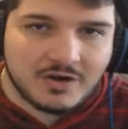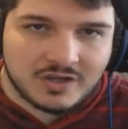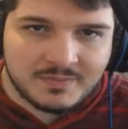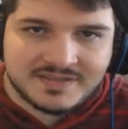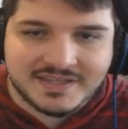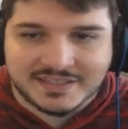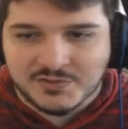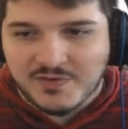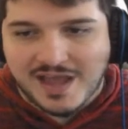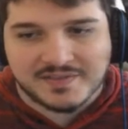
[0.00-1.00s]
arguments like
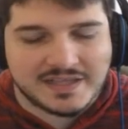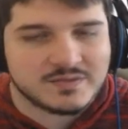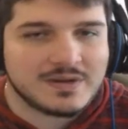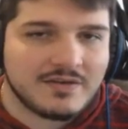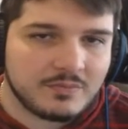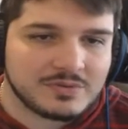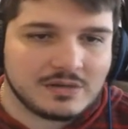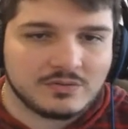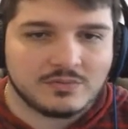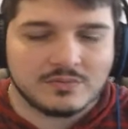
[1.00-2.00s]
it's fact, that's when I have a
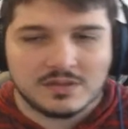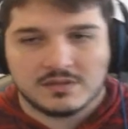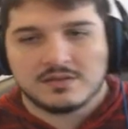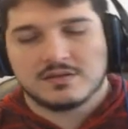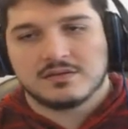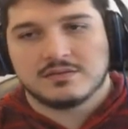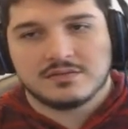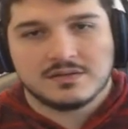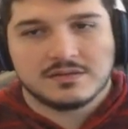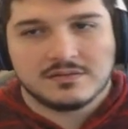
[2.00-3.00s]
problem.
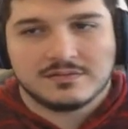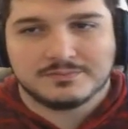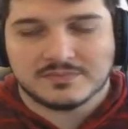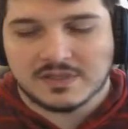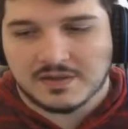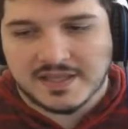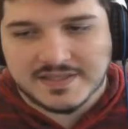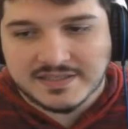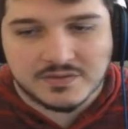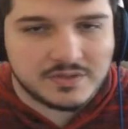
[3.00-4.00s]
You know,
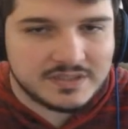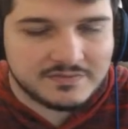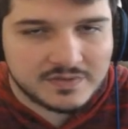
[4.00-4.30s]
that's the only difference.